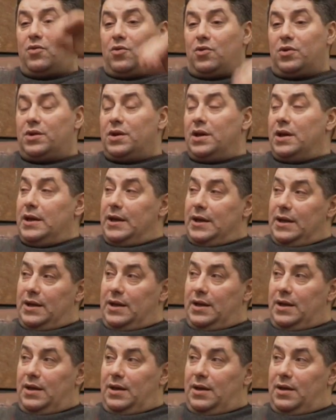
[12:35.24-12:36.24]
people
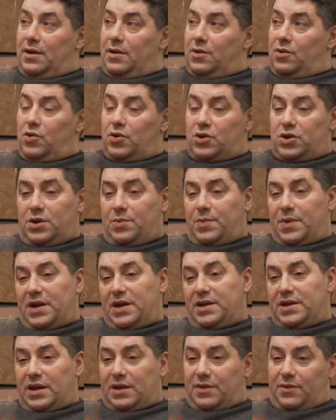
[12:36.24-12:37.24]

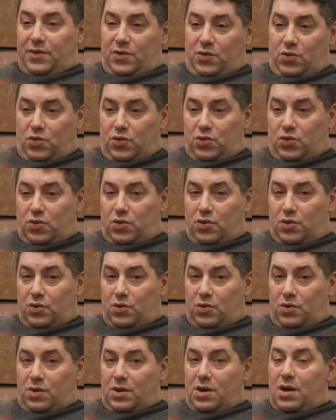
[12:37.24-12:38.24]
may
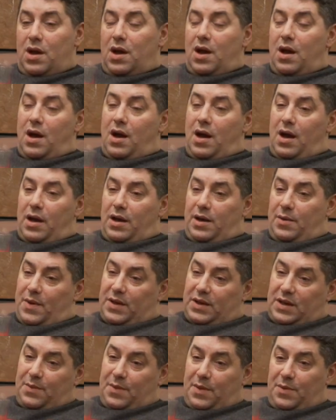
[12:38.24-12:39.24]
run to the right
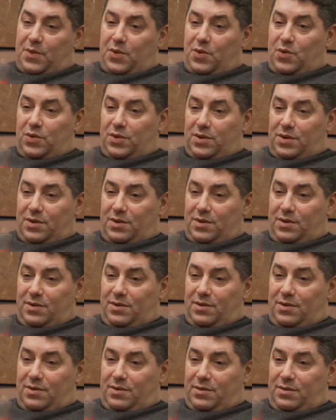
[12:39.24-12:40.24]
side,
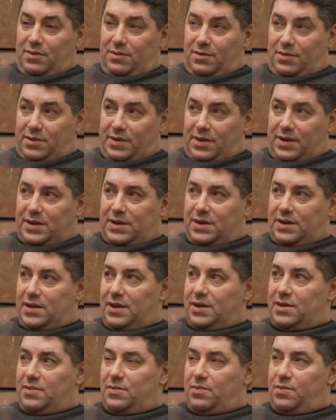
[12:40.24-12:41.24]
whilst their
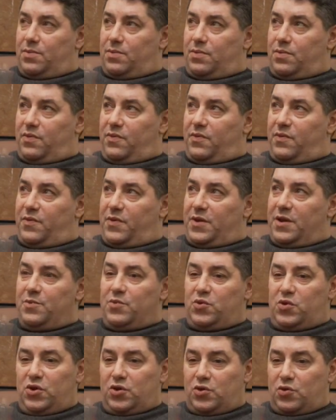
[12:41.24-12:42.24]
knives will
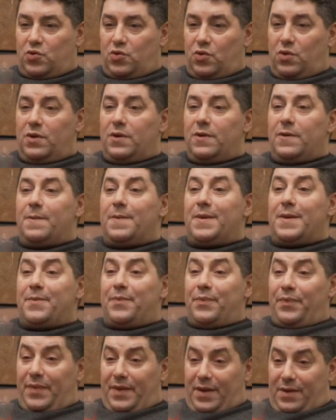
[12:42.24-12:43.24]
be just
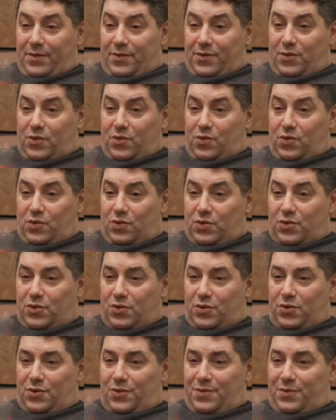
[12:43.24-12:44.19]
on the ground.